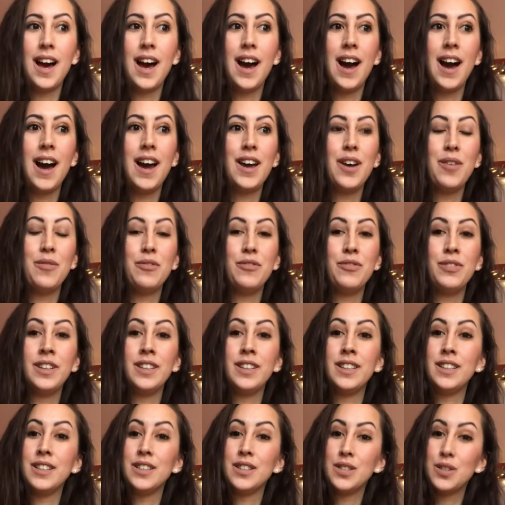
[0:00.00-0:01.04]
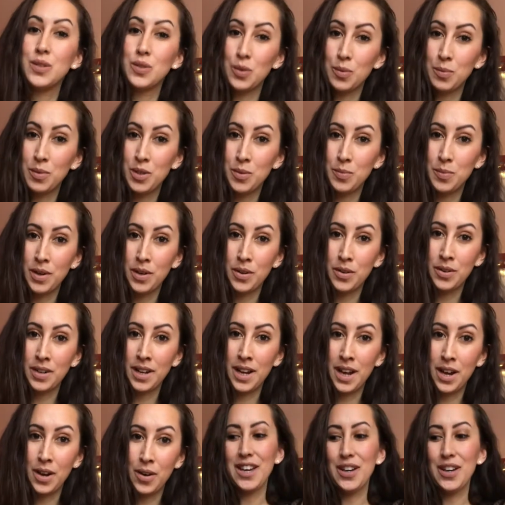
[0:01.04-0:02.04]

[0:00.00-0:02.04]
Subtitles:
I am feeling so much better now.